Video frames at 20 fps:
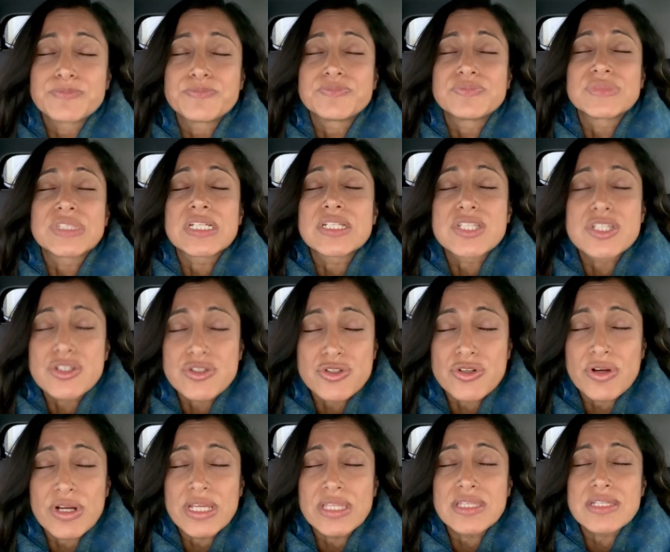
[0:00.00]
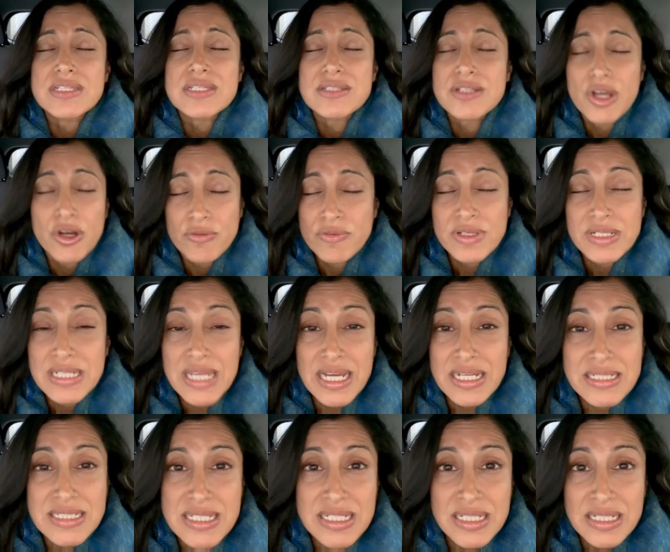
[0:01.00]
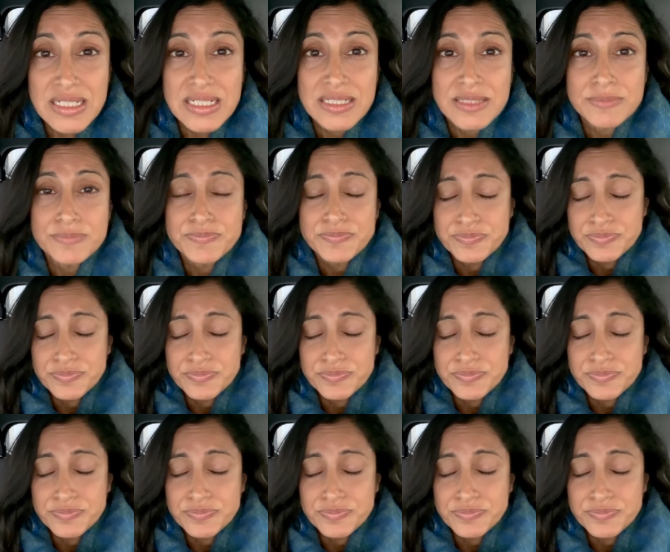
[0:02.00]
COVID-19